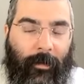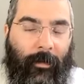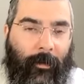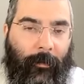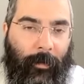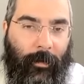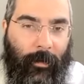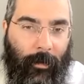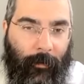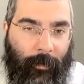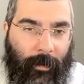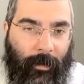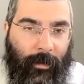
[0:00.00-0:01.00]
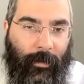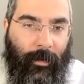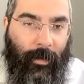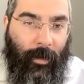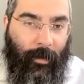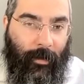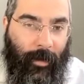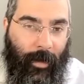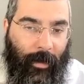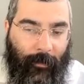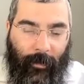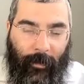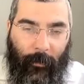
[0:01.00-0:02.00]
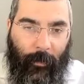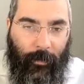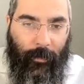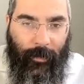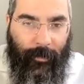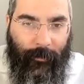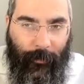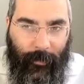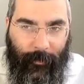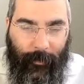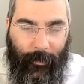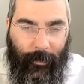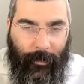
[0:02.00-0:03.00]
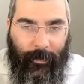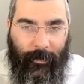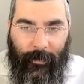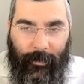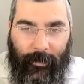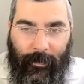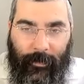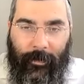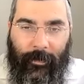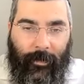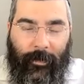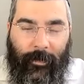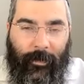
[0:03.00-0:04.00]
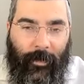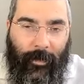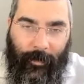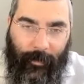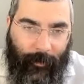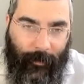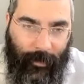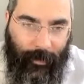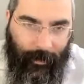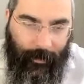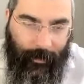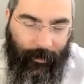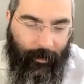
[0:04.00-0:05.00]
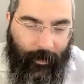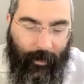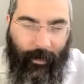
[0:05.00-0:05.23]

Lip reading: And he's like, please help me. And that guy is very worried. He doesn't know who this person is. And he's like, no, I'm not letting you in.